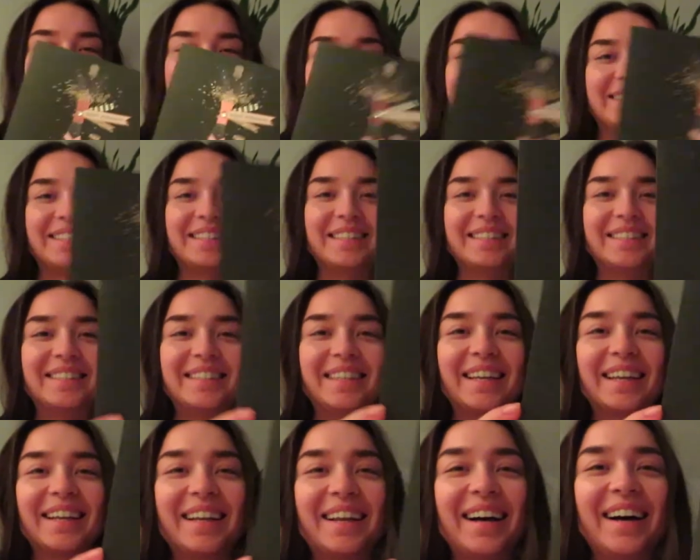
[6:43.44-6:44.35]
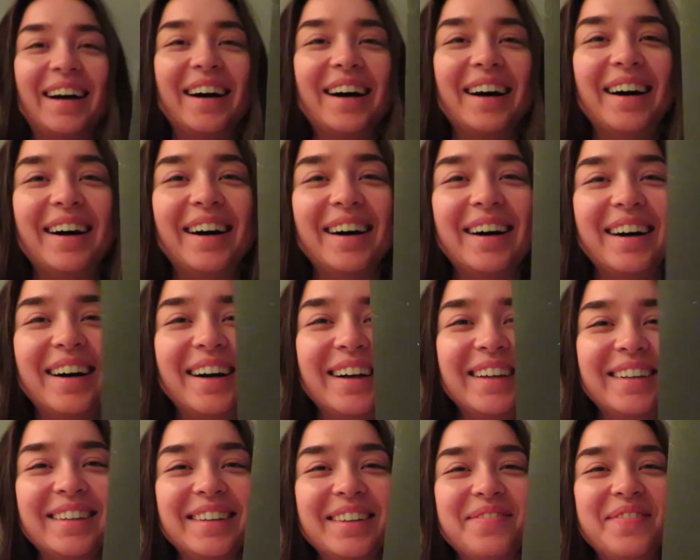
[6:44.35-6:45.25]
This is the
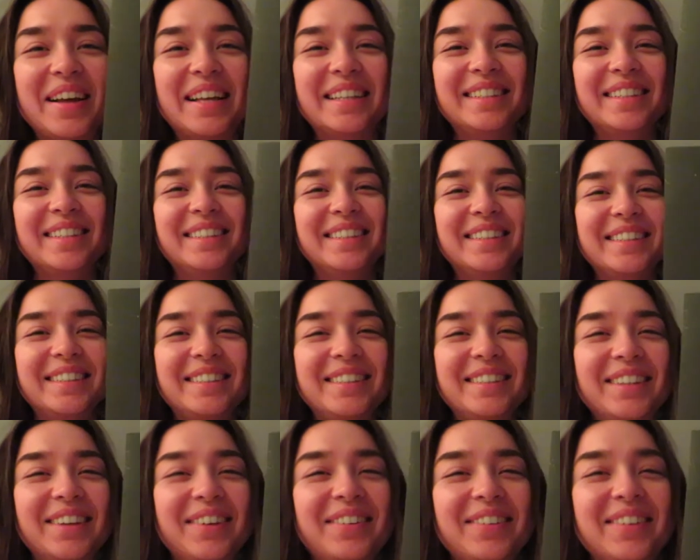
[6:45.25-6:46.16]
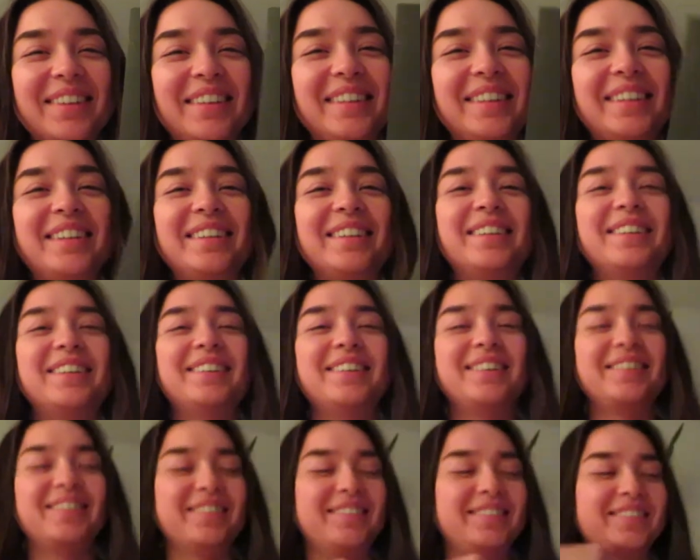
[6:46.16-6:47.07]
card. The message is so
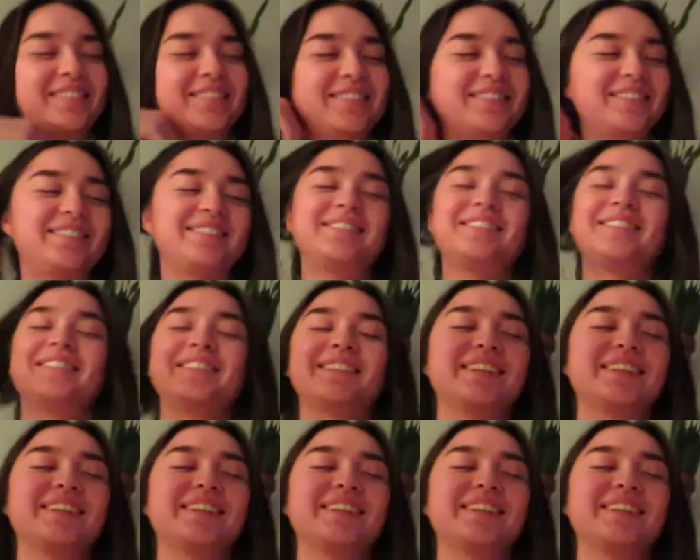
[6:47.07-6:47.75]
cute.